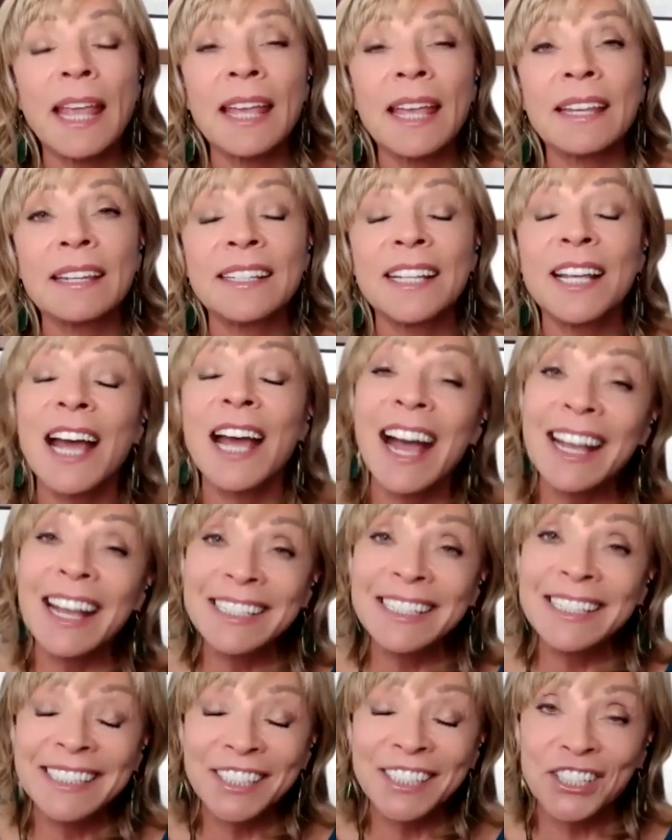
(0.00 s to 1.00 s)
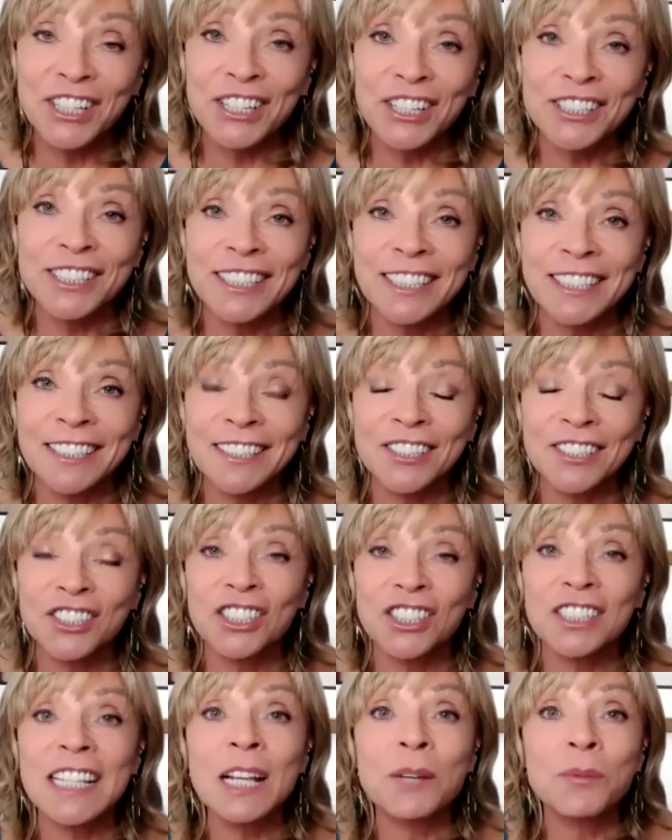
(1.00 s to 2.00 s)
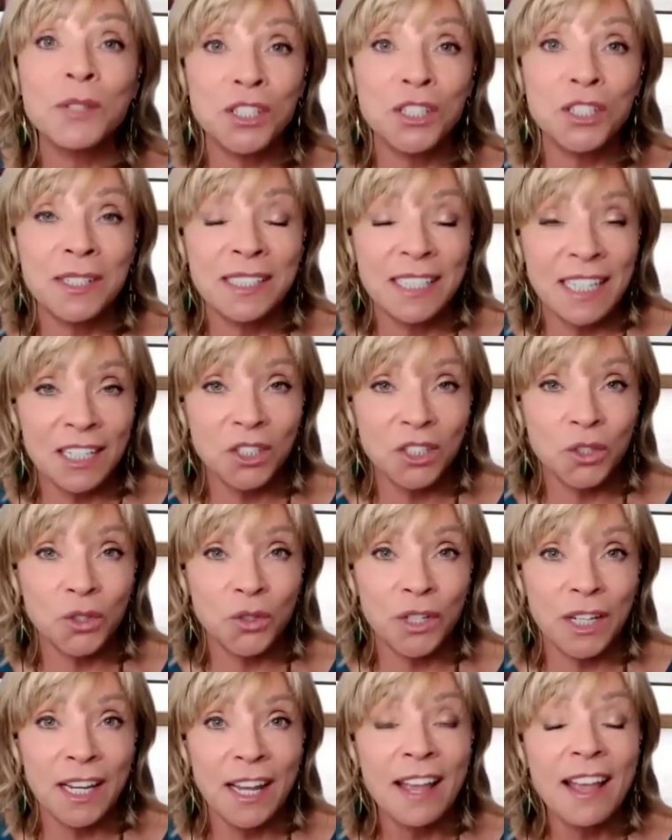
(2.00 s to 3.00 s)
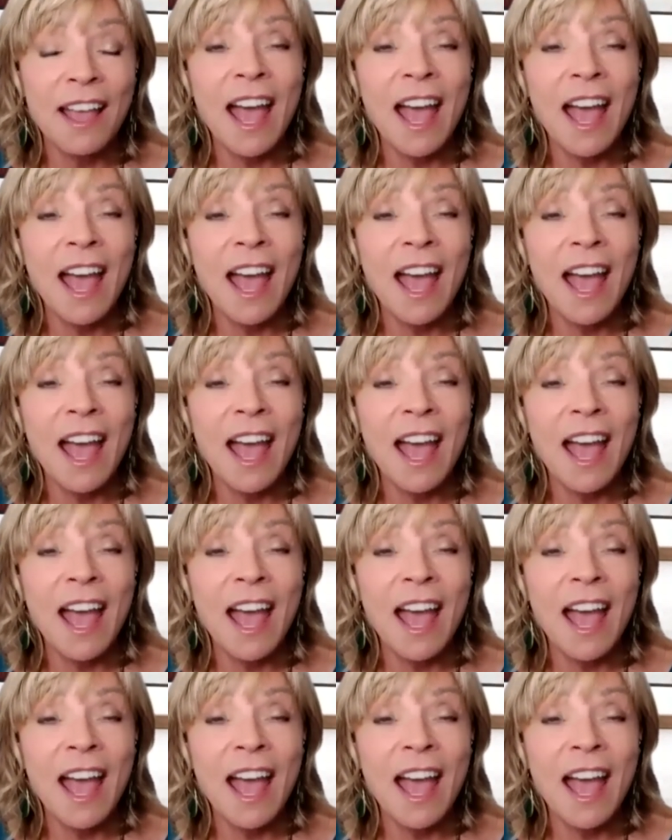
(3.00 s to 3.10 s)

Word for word: And I suggested, just like we do in dentistry,